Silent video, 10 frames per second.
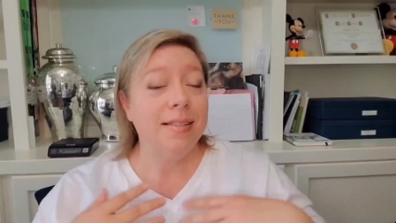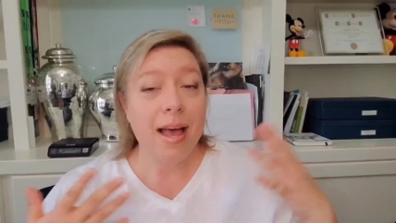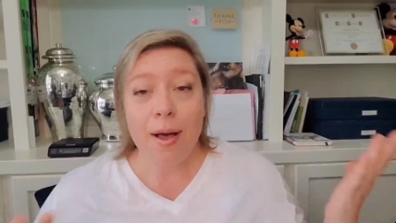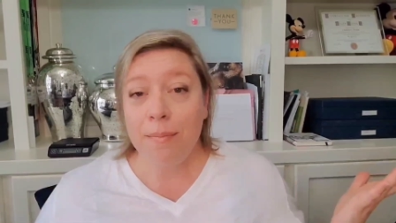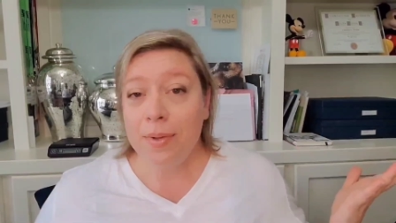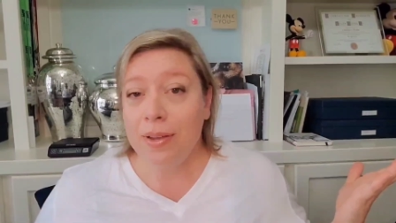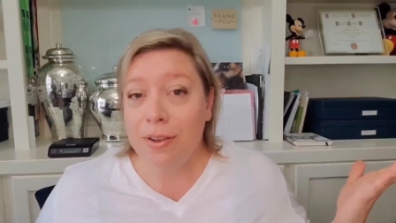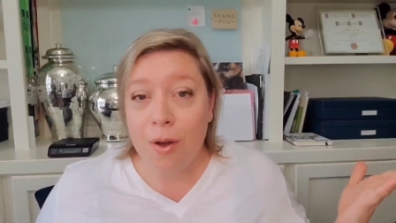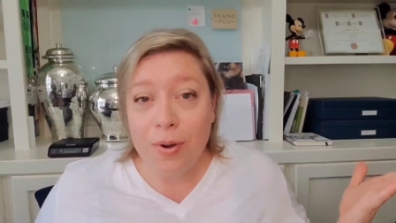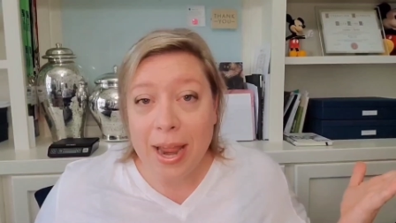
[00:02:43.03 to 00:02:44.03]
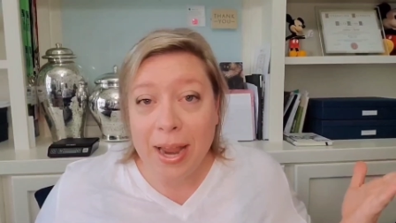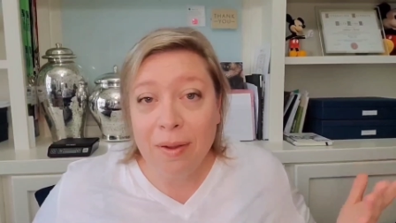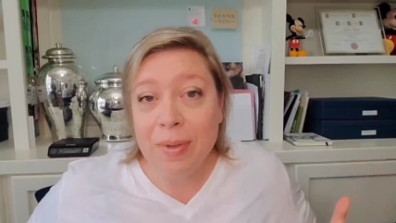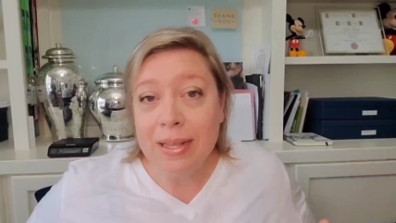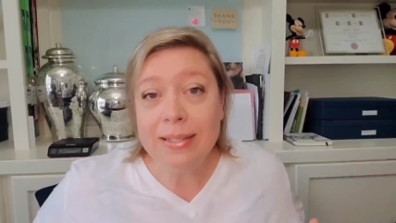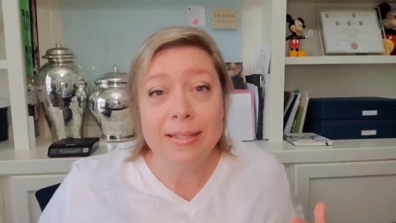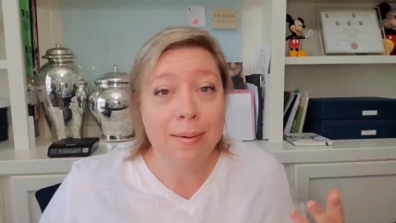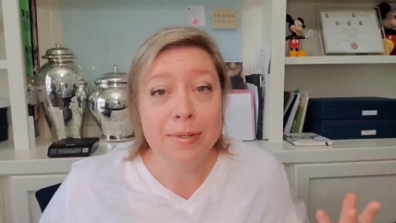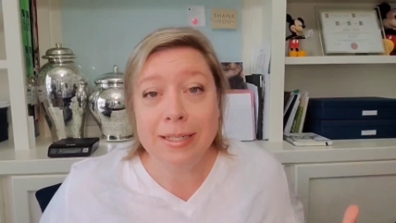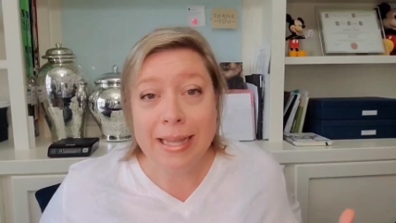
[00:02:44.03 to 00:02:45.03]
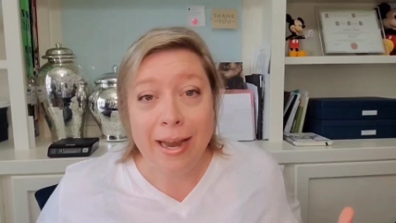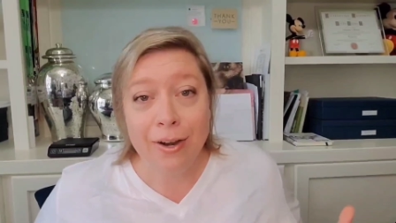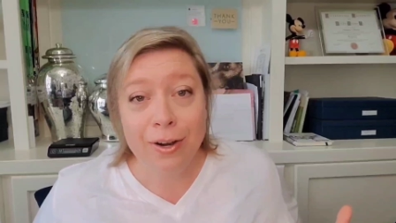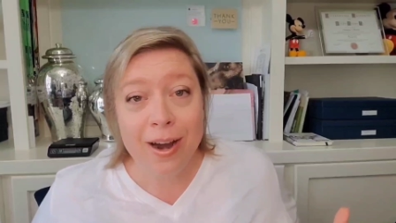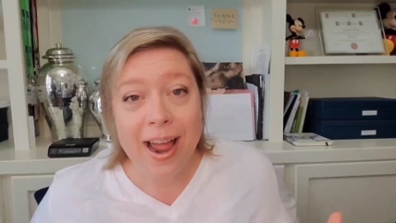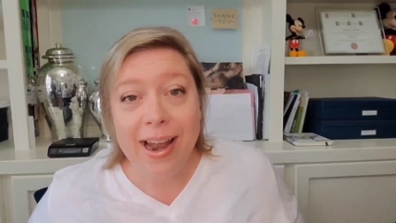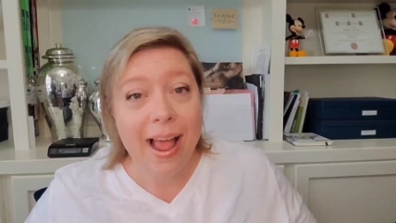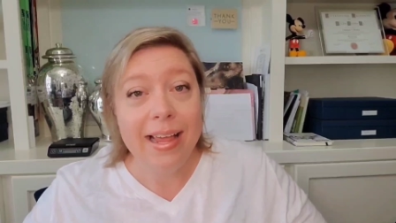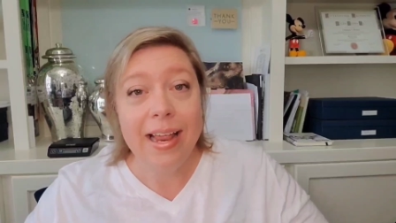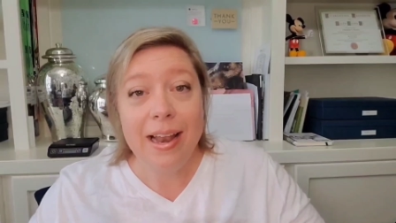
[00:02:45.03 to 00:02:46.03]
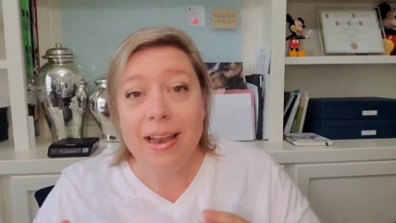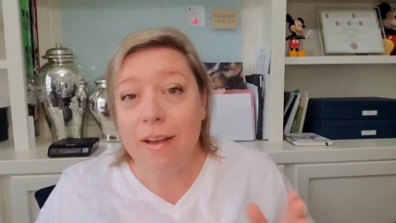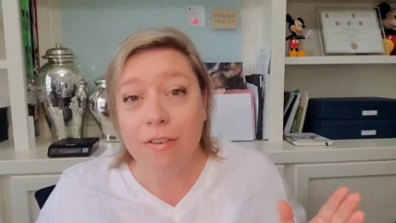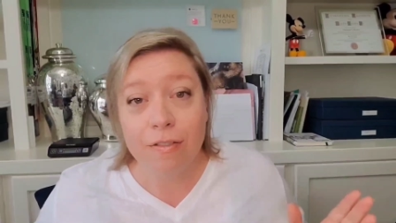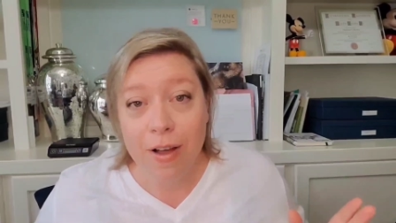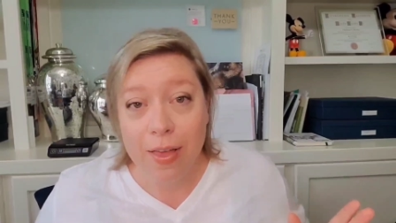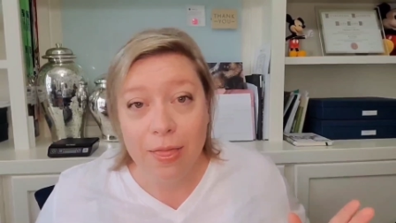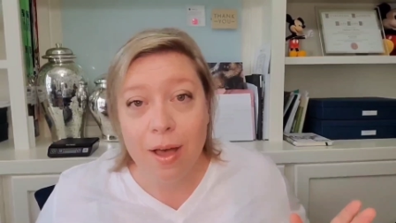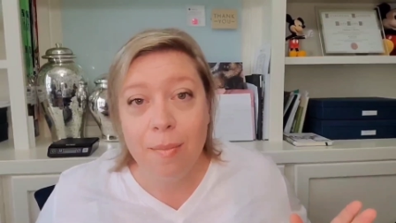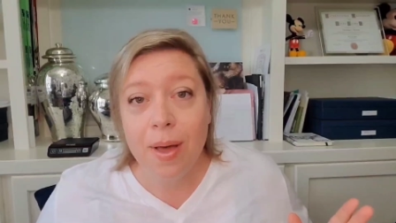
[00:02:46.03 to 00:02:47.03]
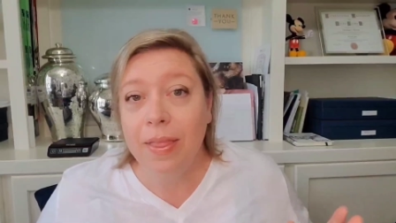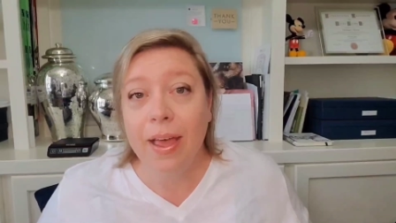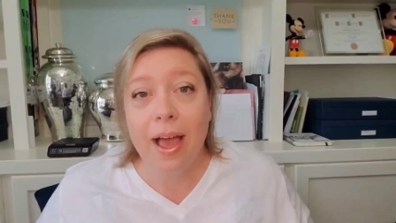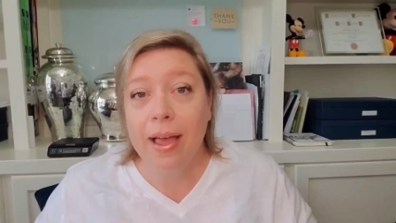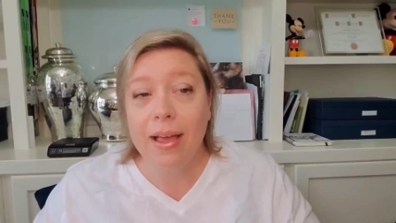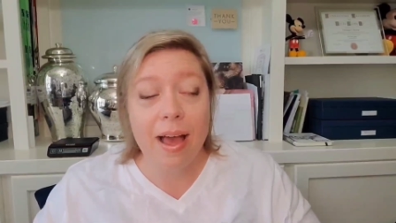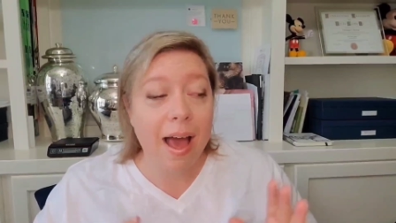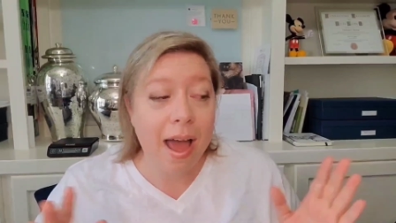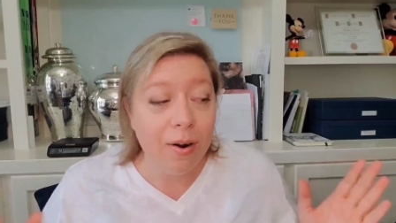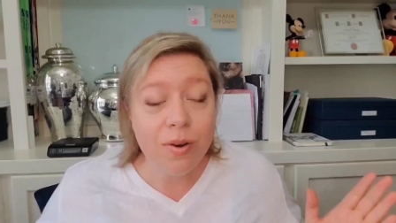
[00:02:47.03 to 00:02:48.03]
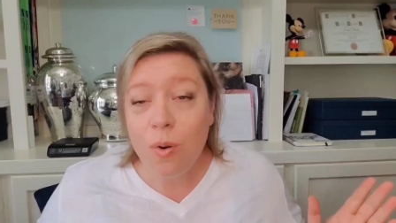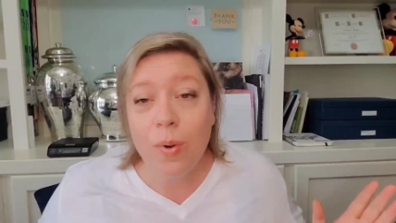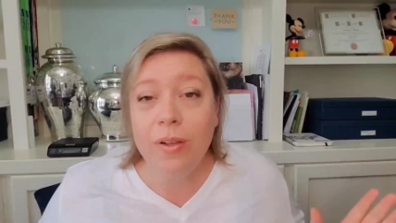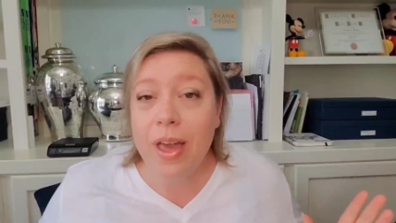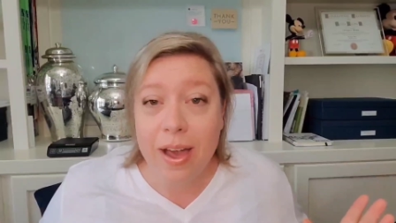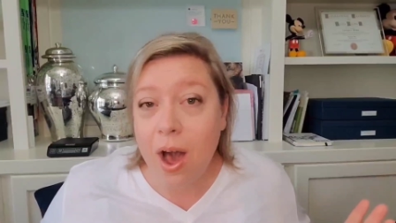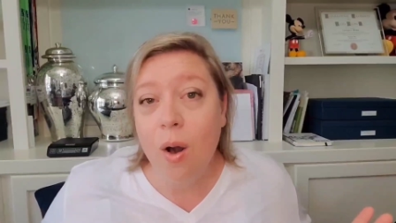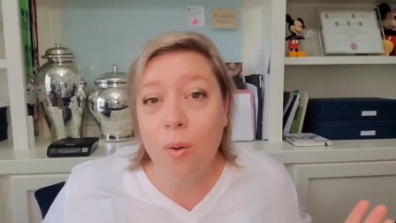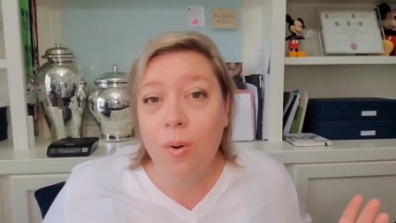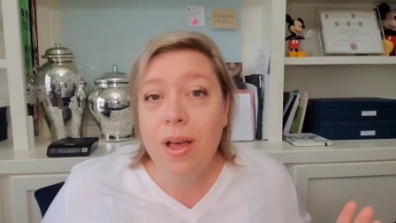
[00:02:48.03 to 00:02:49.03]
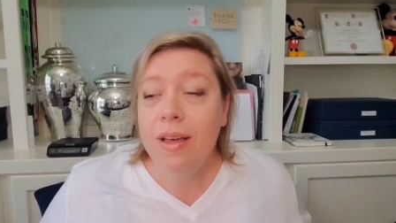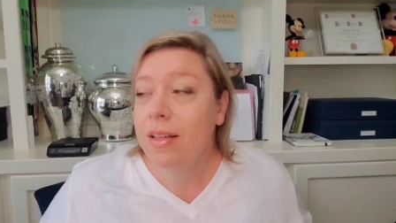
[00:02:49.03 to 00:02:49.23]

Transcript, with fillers: some no name, some designer, and I can never find them. Like, I don't know where they go.